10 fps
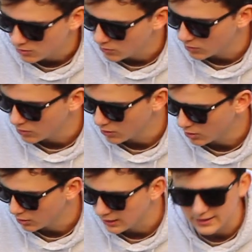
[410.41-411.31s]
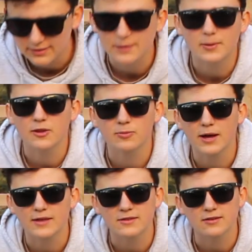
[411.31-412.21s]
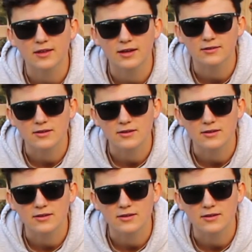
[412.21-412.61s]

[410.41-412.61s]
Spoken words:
or any type of other plastic that